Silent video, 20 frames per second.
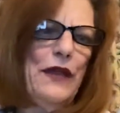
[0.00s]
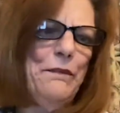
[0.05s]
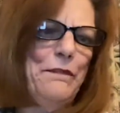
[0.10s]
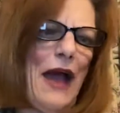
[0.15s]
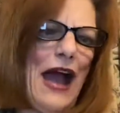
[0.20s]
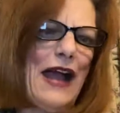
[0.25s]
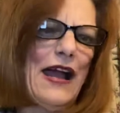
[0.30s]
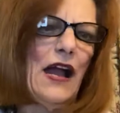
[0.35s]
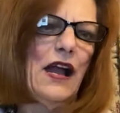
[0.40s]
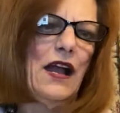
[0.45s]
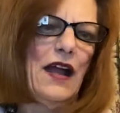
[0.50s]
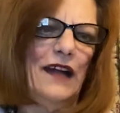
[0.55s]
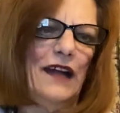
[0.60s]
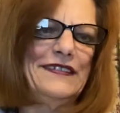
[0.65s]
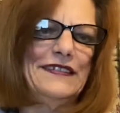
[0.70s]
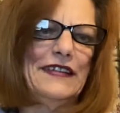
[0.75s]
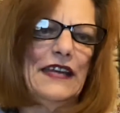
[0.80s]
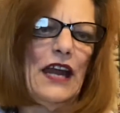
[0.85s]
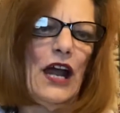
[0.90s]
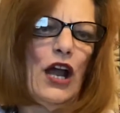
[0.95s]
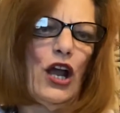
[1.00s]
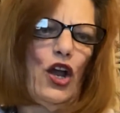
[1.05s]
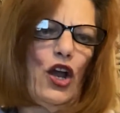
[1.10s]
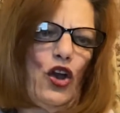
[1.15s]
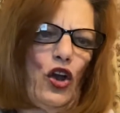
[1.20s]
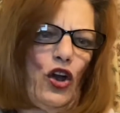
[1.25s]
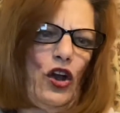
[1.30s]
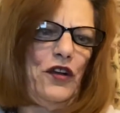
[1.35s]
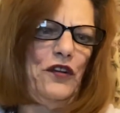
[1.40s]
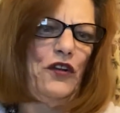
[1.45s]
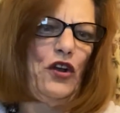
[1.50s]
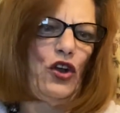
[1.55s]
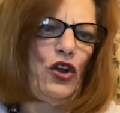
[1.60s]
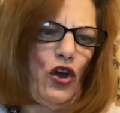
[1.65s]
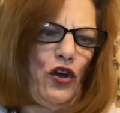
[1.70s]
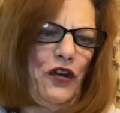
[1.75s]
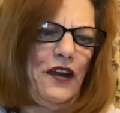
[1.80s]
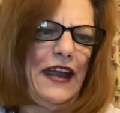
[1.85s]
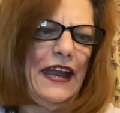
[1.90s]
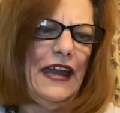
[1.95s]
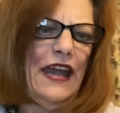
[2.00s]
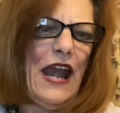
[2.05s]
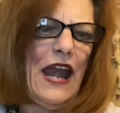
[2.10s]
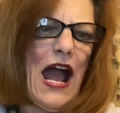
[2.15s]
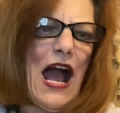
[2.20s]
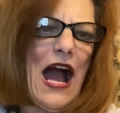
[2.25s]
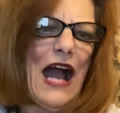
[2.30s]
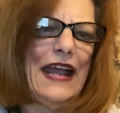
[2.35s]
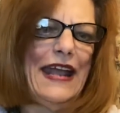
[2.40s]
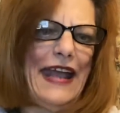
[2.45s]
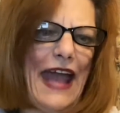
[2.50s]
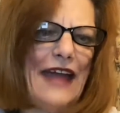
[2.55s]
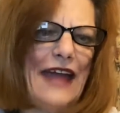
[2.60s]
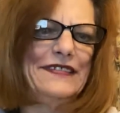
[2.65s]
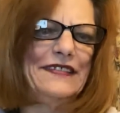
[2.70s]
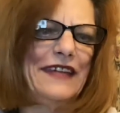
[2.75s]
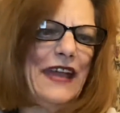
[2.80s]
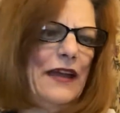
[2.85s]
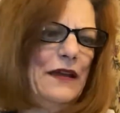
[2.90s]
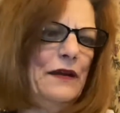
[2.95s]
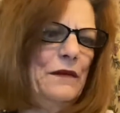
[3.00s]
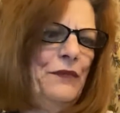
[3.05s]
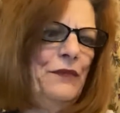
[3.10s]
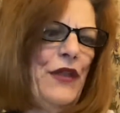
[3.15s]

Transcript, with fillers: back a gusset, a gir gherkin, a gasket,